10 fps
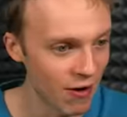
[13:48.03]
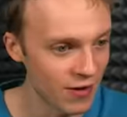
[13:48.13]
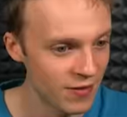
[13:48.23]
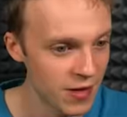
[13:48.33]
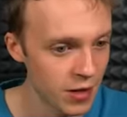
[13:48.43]

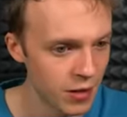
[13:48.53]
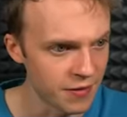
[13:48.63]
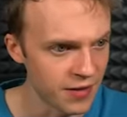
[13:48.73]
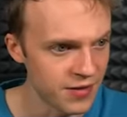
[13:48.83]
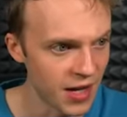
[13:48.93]
Anything?
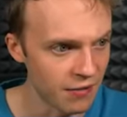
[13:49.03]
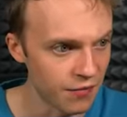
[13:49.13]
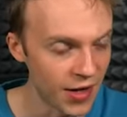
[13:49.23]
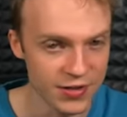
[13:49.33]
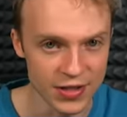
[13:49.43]
I think it's getting
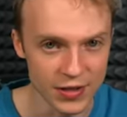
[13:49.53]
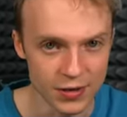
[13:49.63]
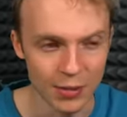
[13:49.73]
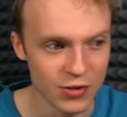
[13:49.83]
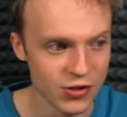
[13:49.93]
faster.
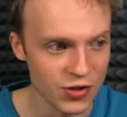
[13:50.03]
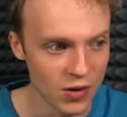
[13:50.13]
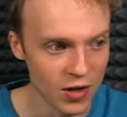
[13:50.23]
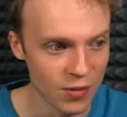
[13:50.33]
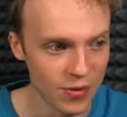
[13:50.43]
Let me just
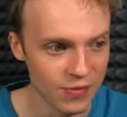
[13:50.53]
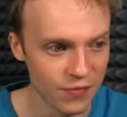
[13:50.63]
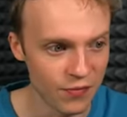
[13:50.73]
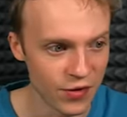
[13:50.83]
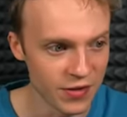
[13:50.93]
go a little bit
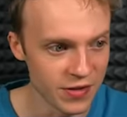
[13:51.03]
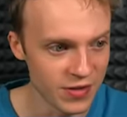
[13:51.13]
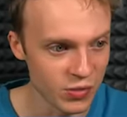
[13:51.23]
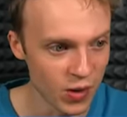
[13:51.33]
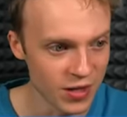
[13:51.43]
further
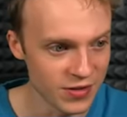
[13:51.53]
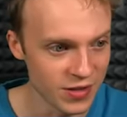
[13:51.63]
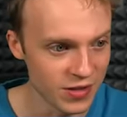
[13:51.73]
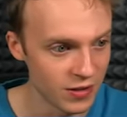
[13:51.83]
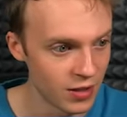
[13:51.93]
this way. Is it...
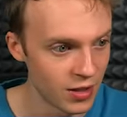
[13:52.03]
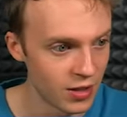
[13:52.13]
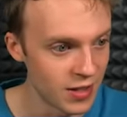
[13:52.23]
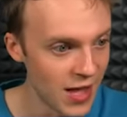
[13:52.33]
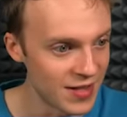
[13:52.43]

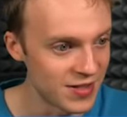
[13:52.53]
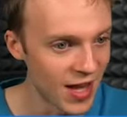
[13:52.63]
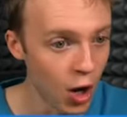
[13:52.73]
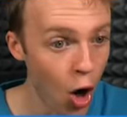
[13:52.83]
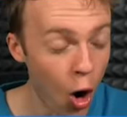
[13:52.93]
Yeah, it's
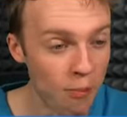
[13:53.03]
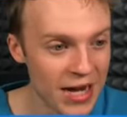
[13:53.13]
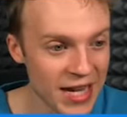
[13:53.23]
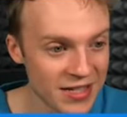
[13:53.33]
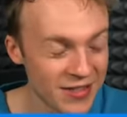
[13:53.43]
get. Oh
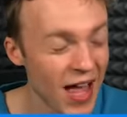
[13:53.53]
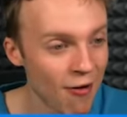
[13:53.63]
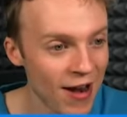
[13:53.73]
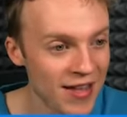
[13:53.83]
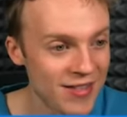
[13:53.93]
my days!
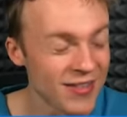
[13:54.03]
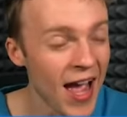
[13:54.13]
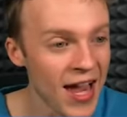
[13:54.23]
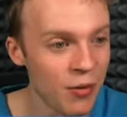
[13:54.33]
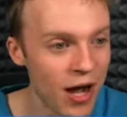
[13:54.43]
There it is!
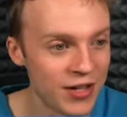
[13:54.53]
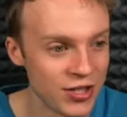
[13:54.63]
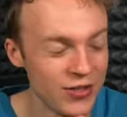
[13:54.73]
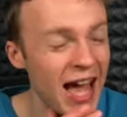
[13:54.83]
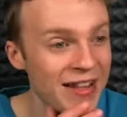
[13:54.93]
There you are,
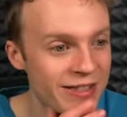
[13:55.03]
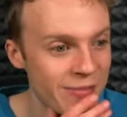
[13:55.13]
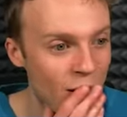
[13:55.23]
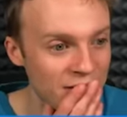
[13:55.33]
dude! That's the